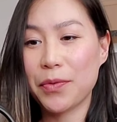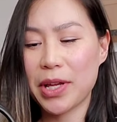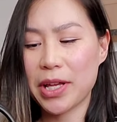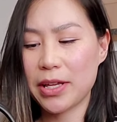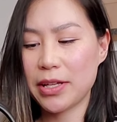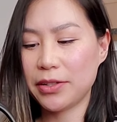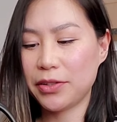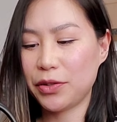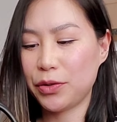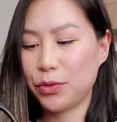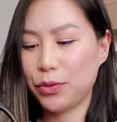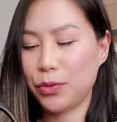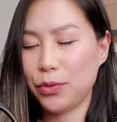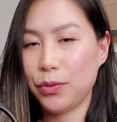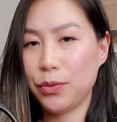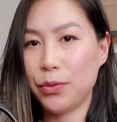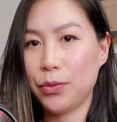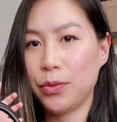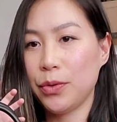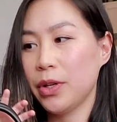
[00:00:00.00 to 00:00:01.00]
went
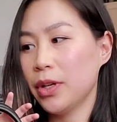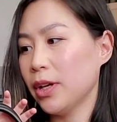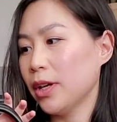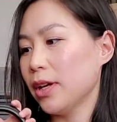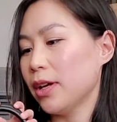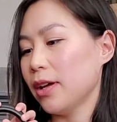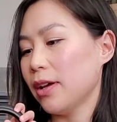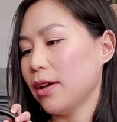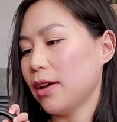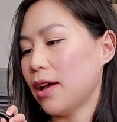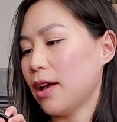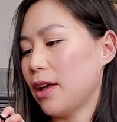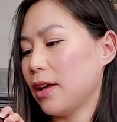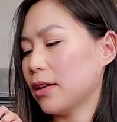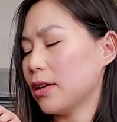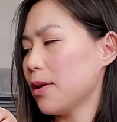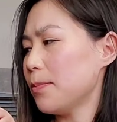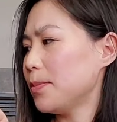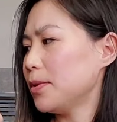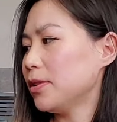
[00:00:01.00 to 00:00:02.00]
into a
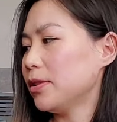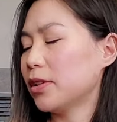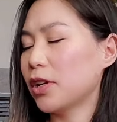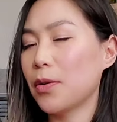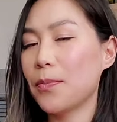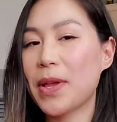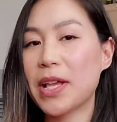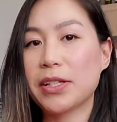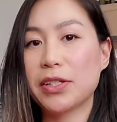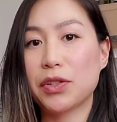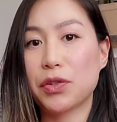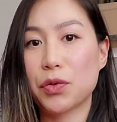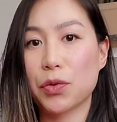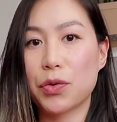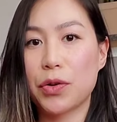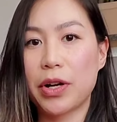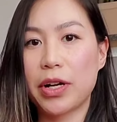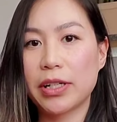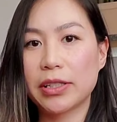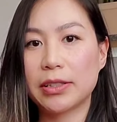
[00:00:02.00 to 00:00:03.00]
couple Hermès
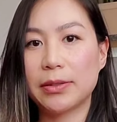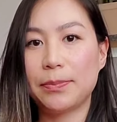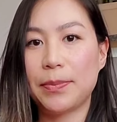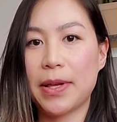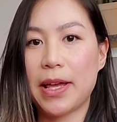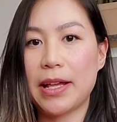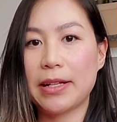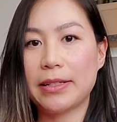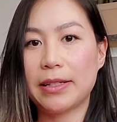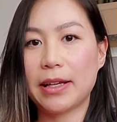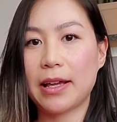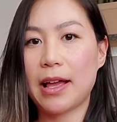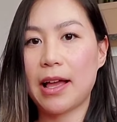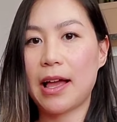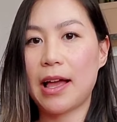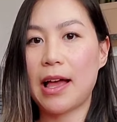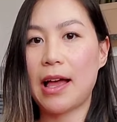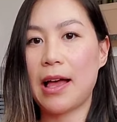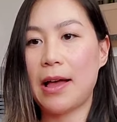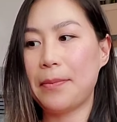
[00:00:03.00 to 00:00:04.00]
stores, but
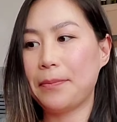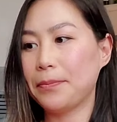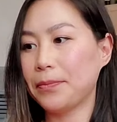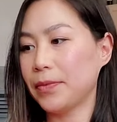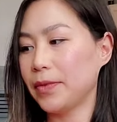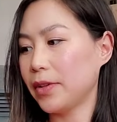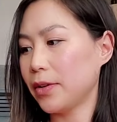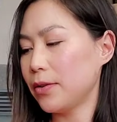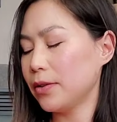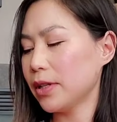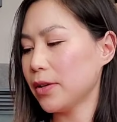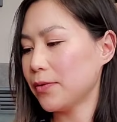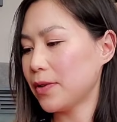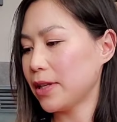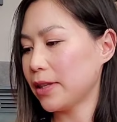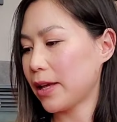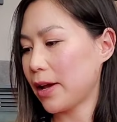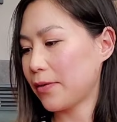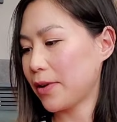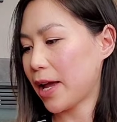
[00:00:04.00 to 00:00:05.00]
the only
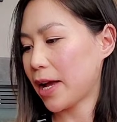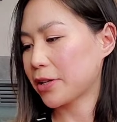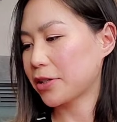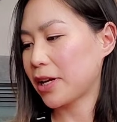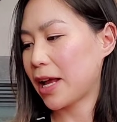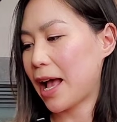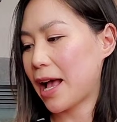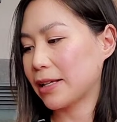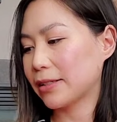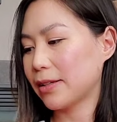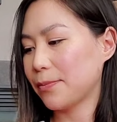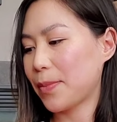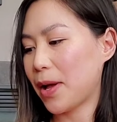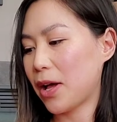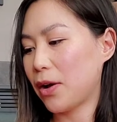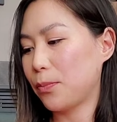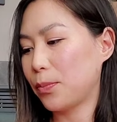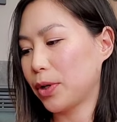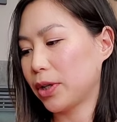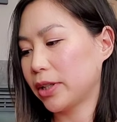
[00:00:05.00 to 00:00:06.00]
one that we actually asked
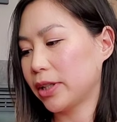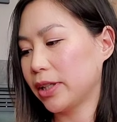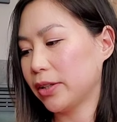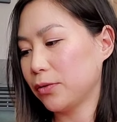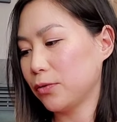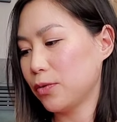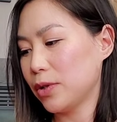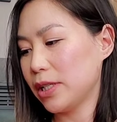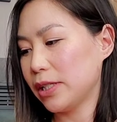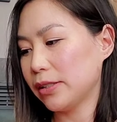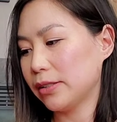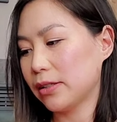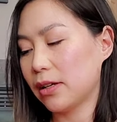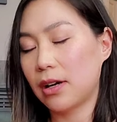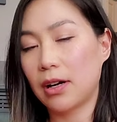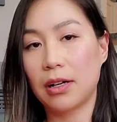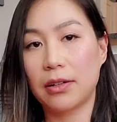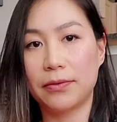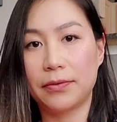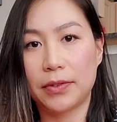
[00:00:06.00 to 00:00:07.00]
about Birkin was
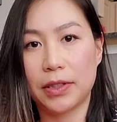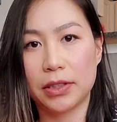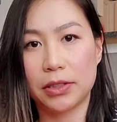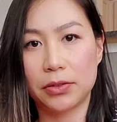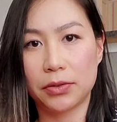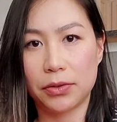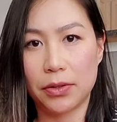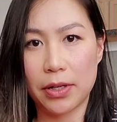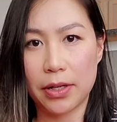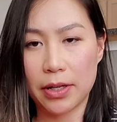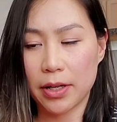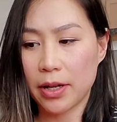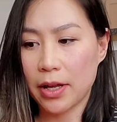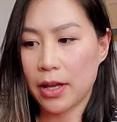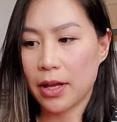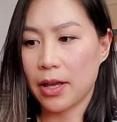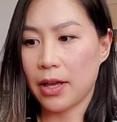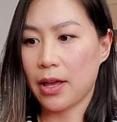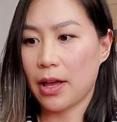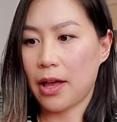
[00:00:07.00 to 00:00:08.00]
our first store
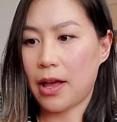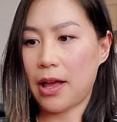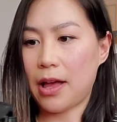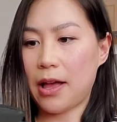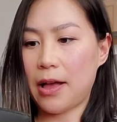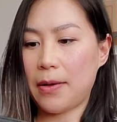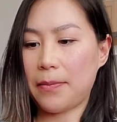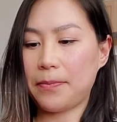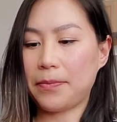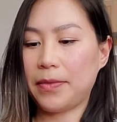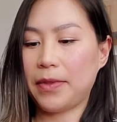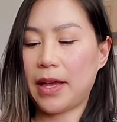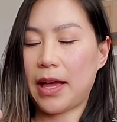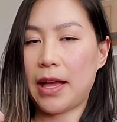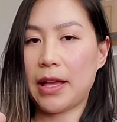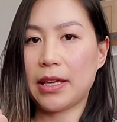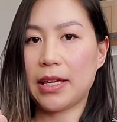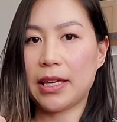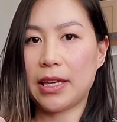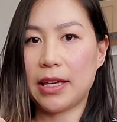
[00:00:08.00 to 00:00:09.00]

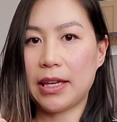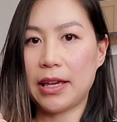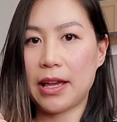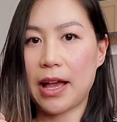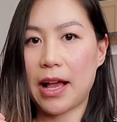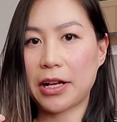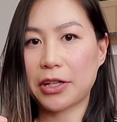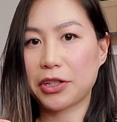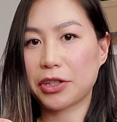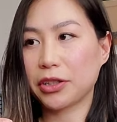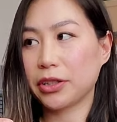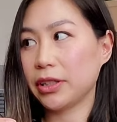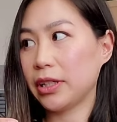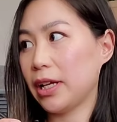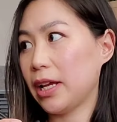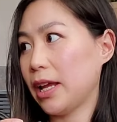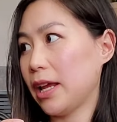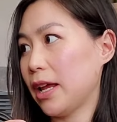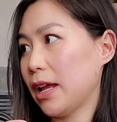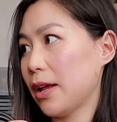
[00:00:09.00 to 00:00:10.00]
that he
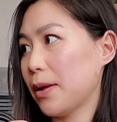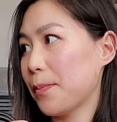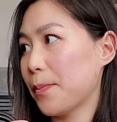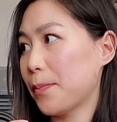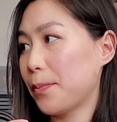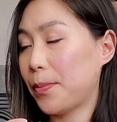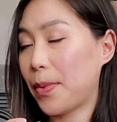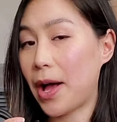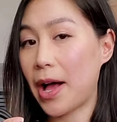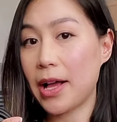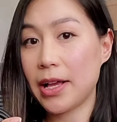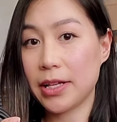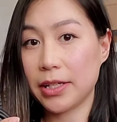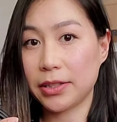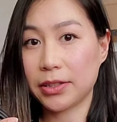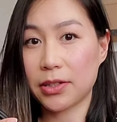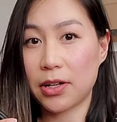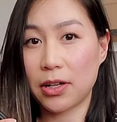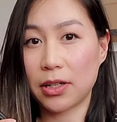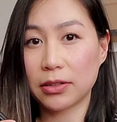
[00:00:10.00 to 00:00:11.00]
actually bought
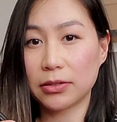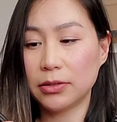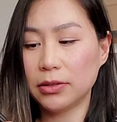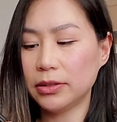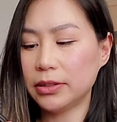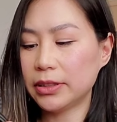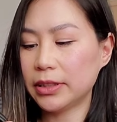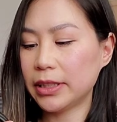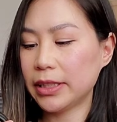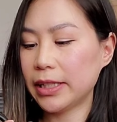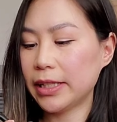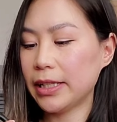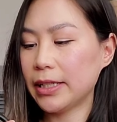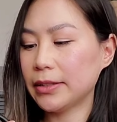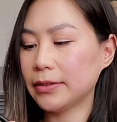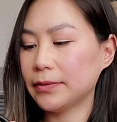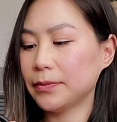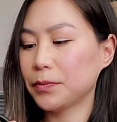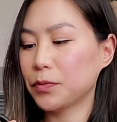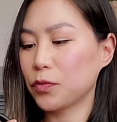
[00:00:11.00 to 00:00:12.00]
his card holder
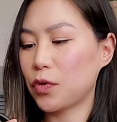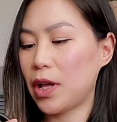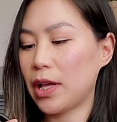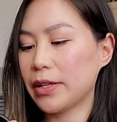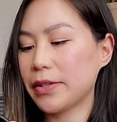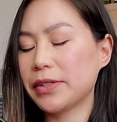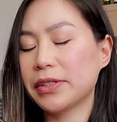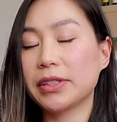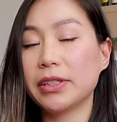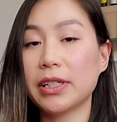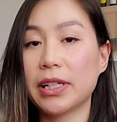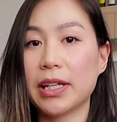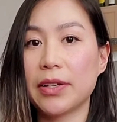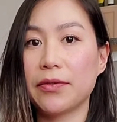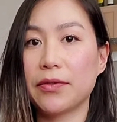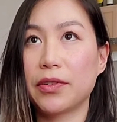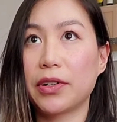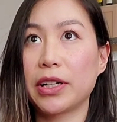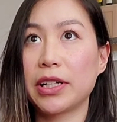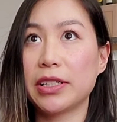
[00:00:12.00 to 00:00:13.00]
in. While he was
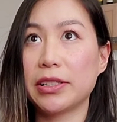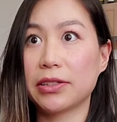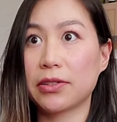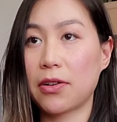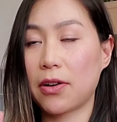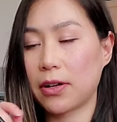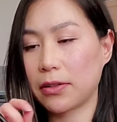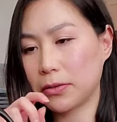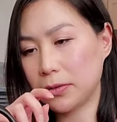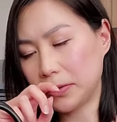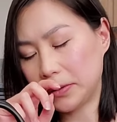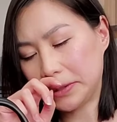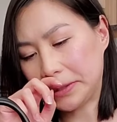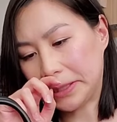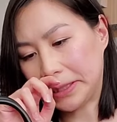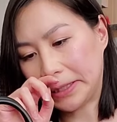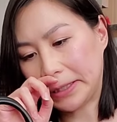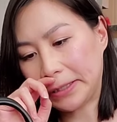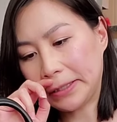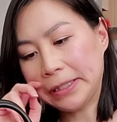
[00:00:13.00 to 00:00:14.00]
looking for his card
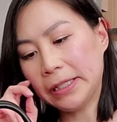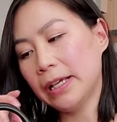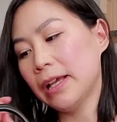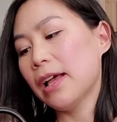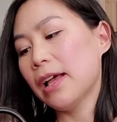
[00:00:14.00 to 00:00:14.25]
holder,